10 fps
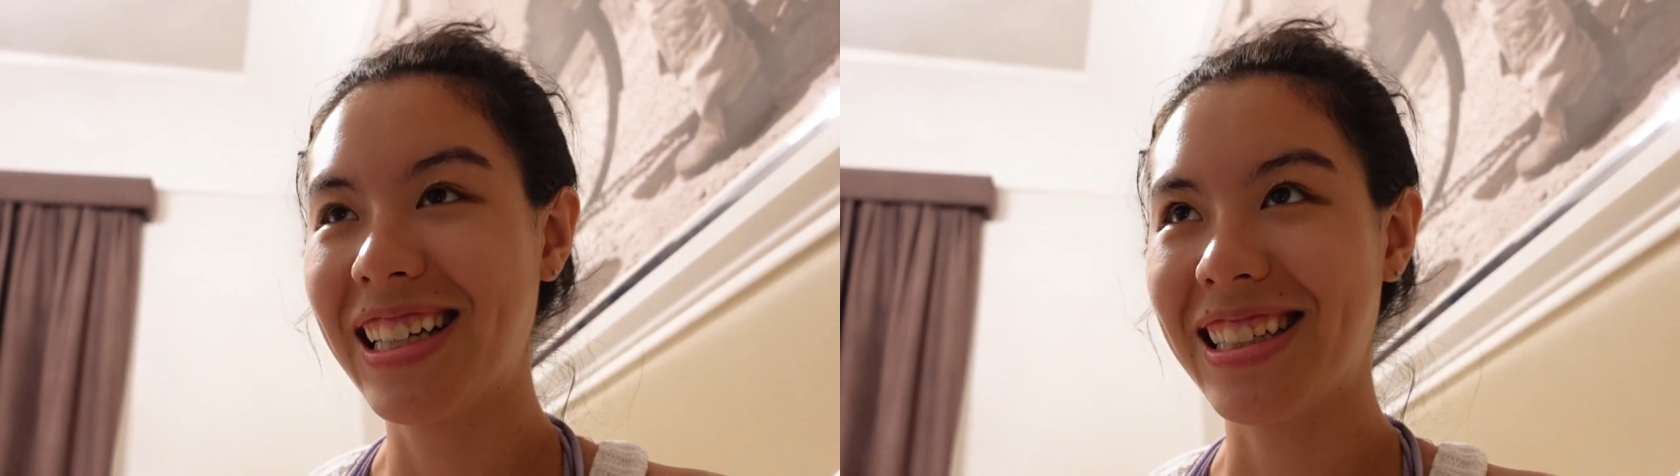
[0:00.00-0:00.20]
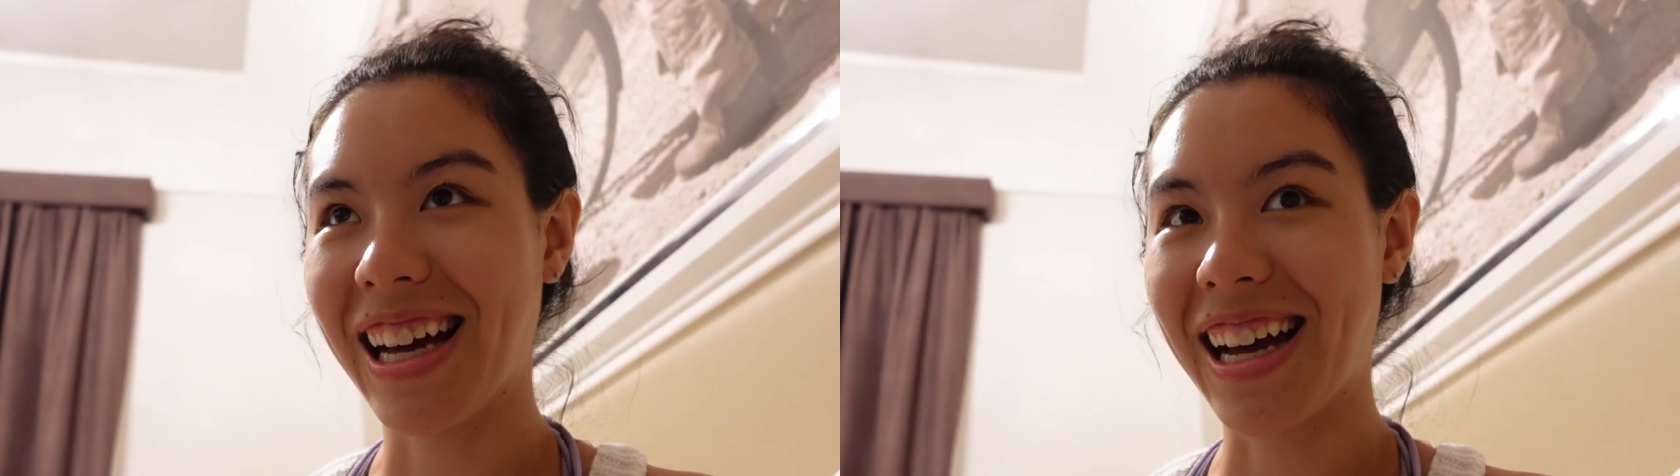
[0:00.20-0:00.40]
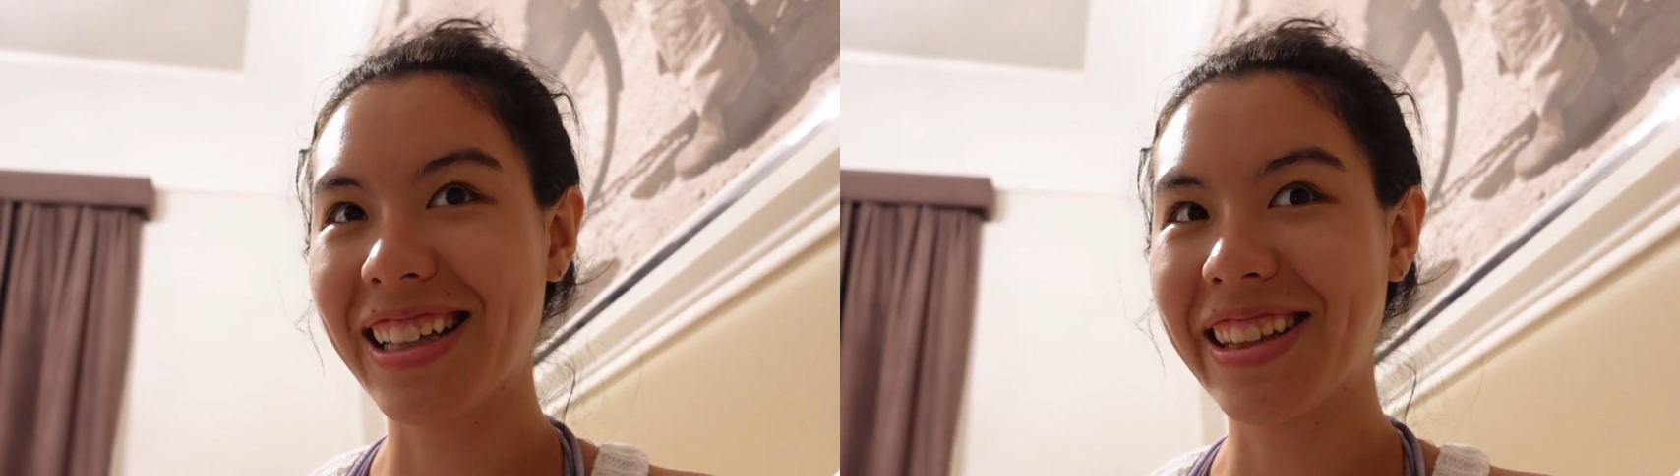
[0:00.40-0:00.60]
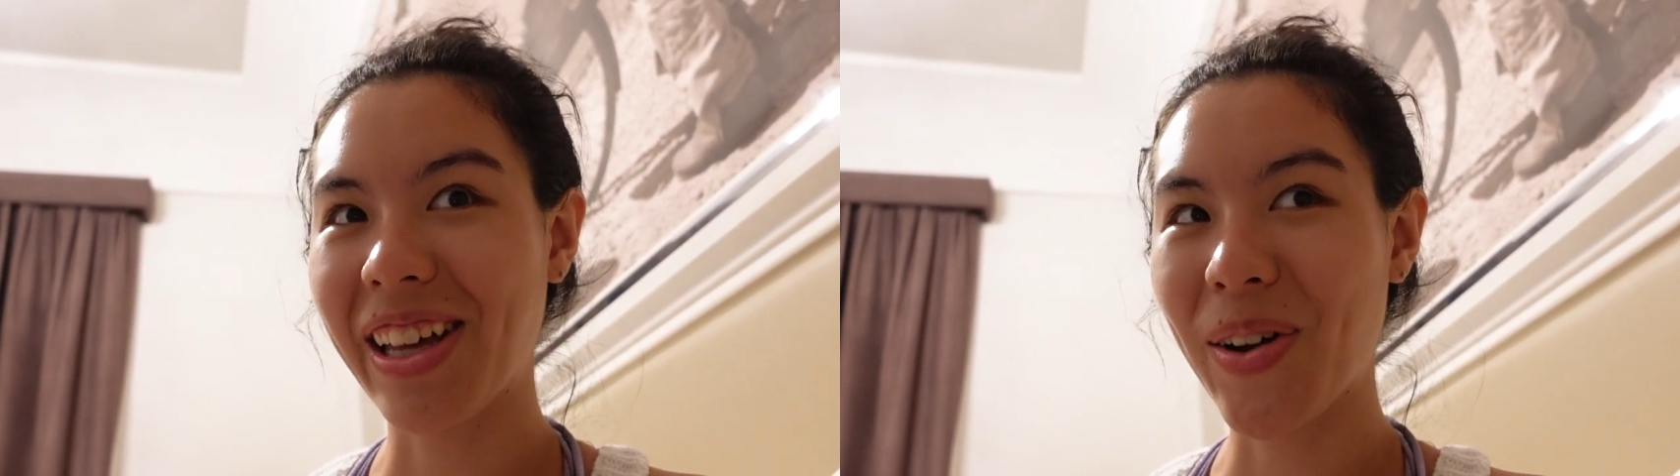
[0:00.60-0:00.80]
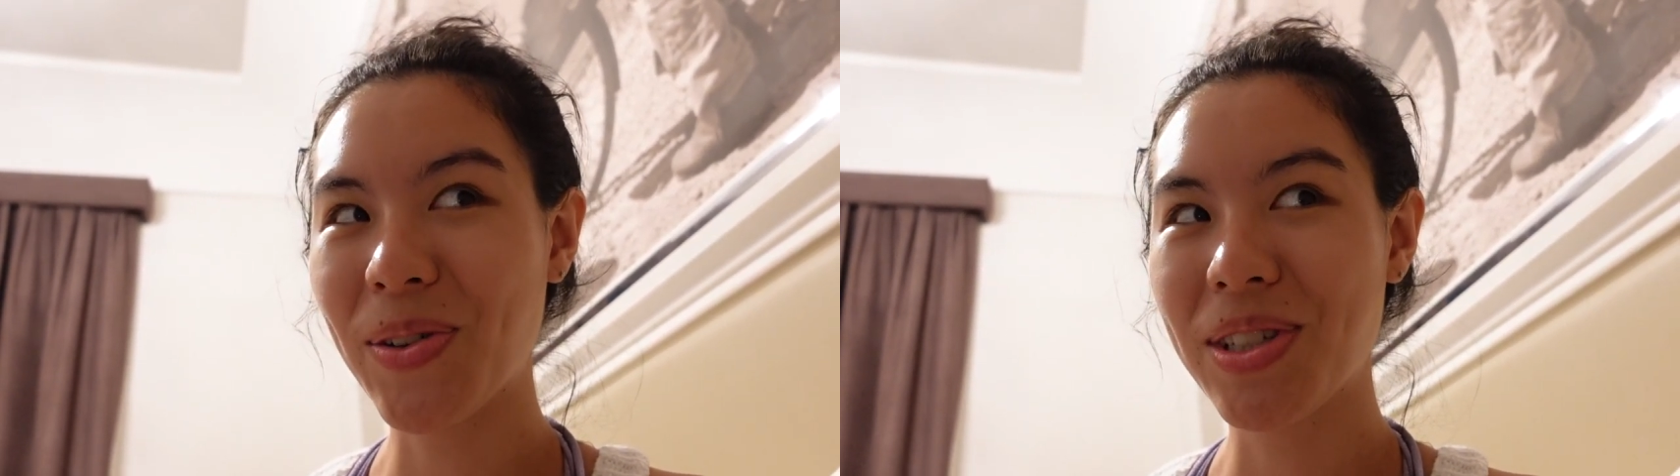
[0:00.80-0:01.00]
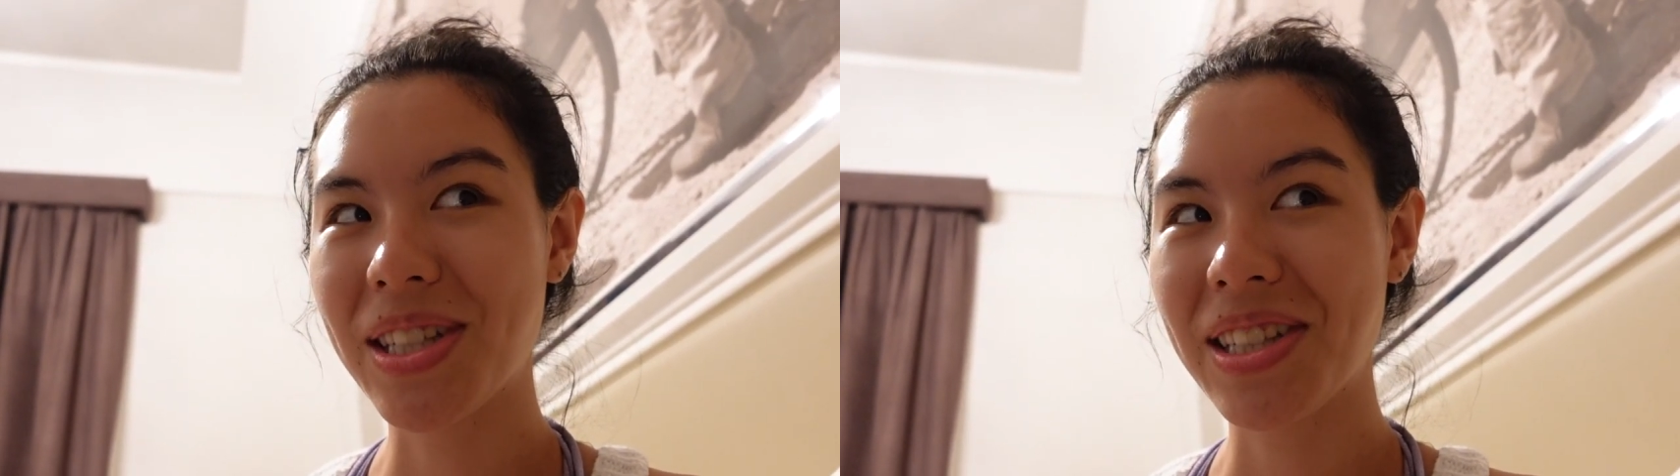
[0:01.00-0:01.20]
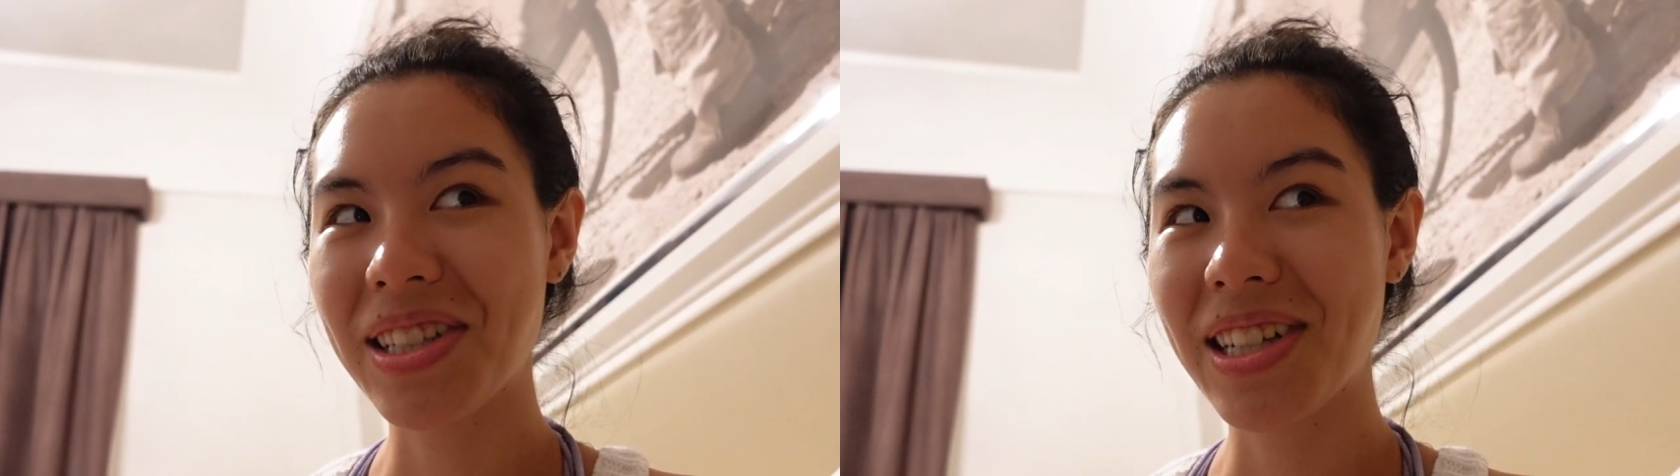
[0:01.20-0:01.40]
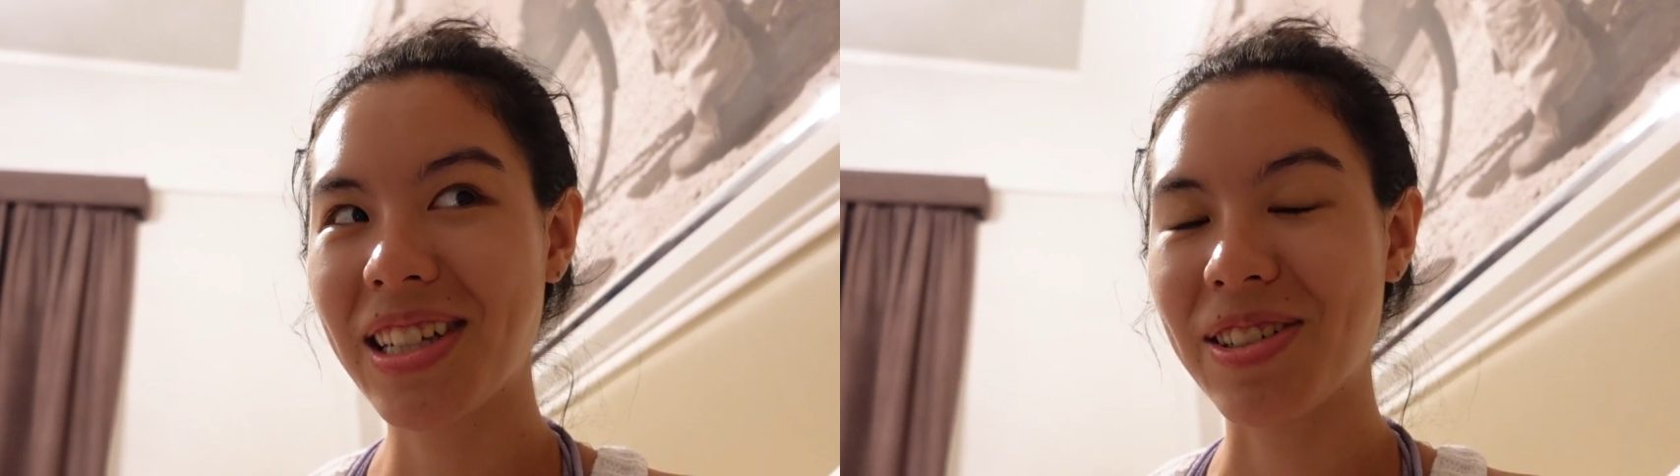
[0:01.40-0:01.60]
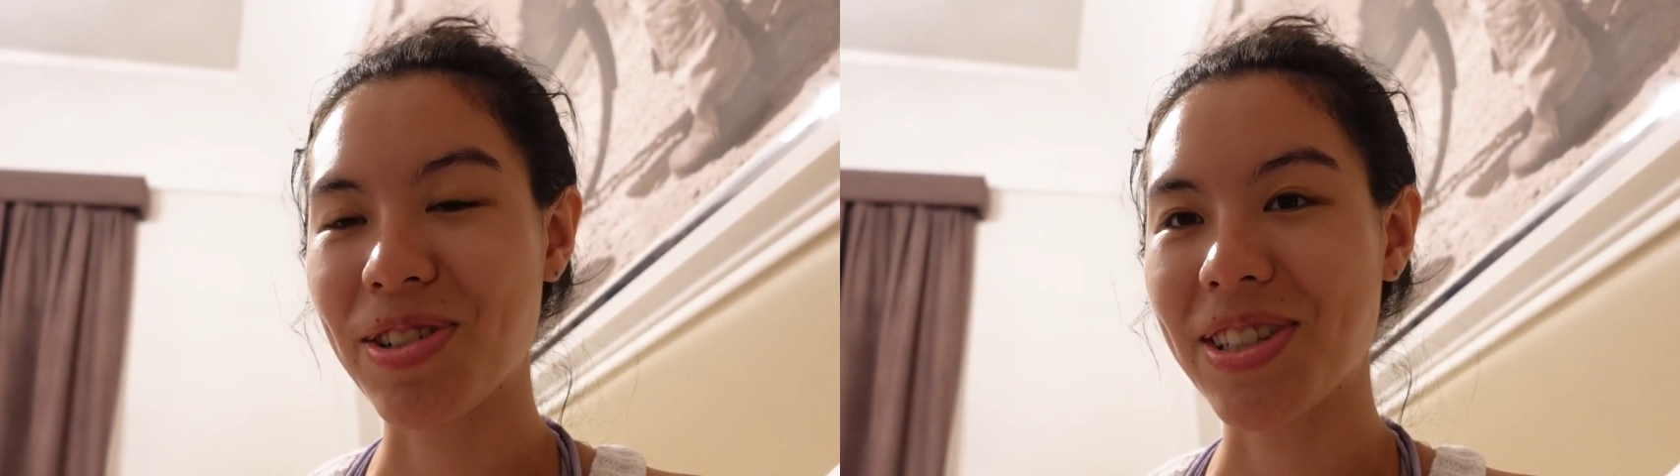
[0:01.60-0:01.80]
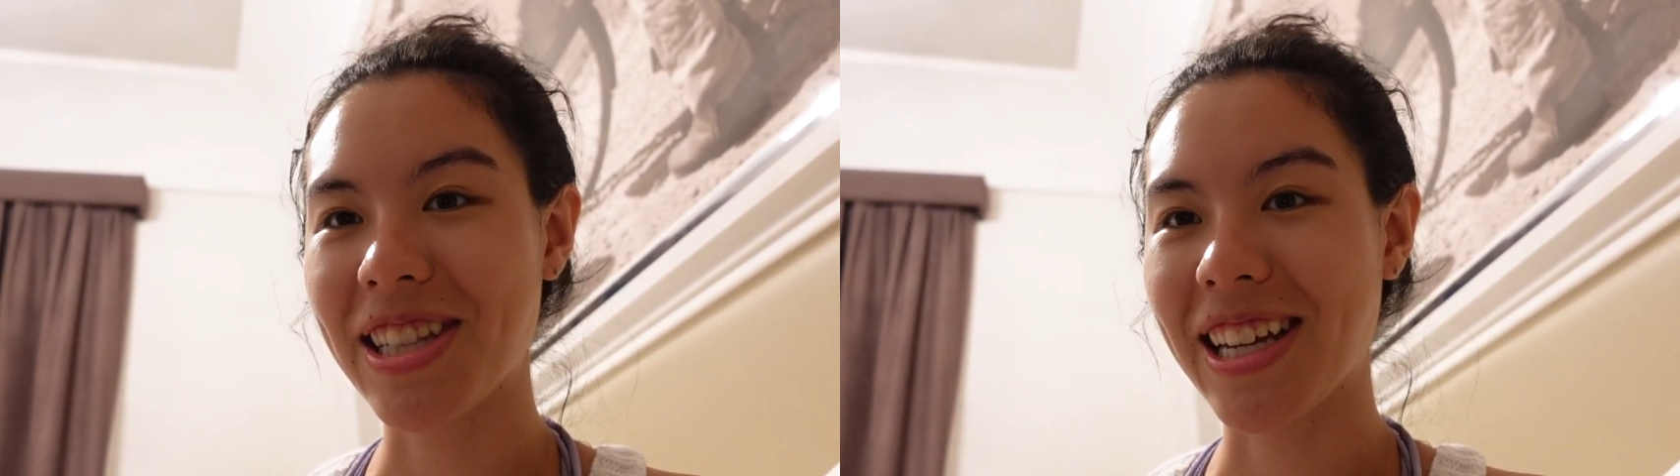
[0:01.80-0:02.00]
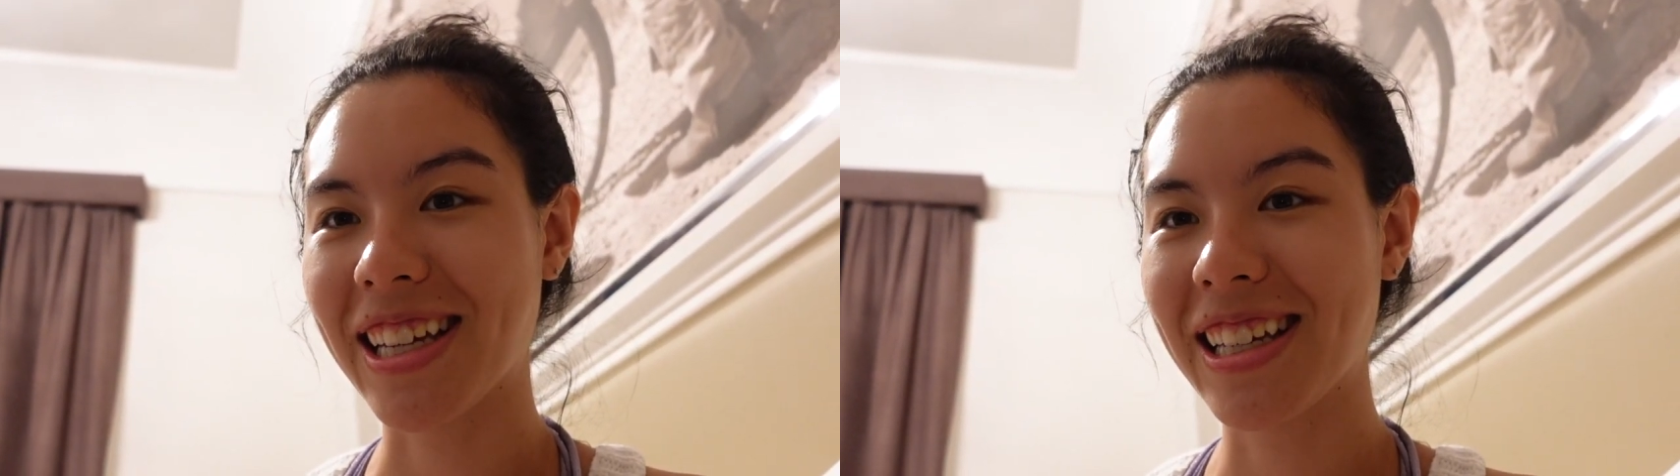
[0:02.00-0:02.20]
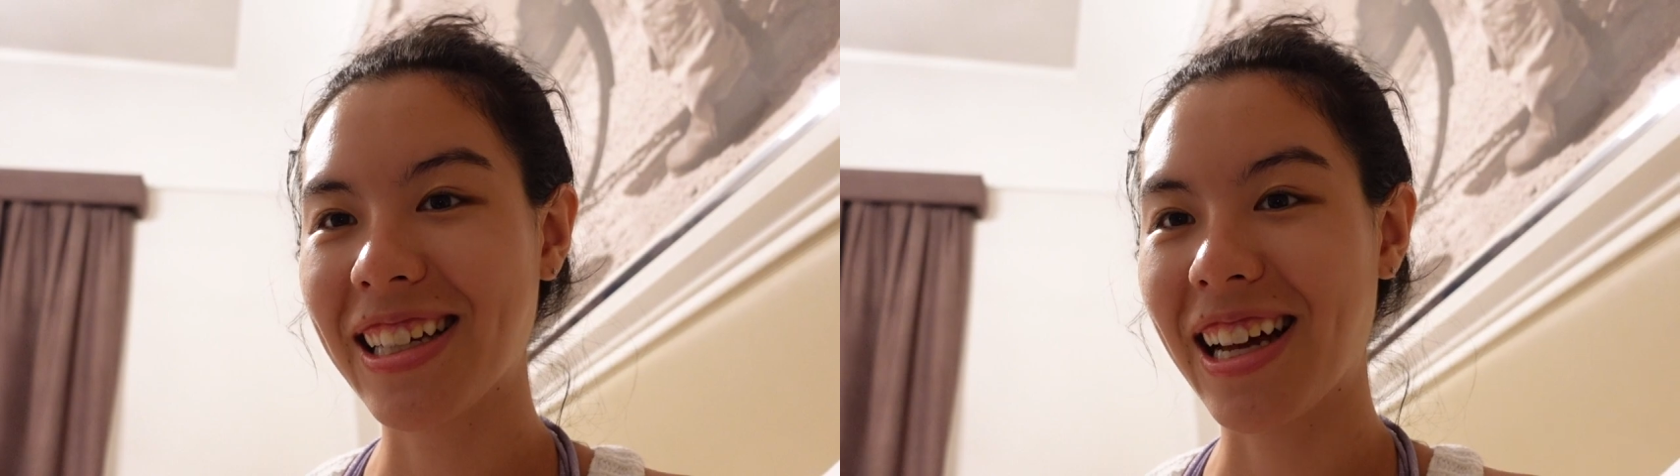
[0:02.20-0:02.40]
Yeah, that was interesting.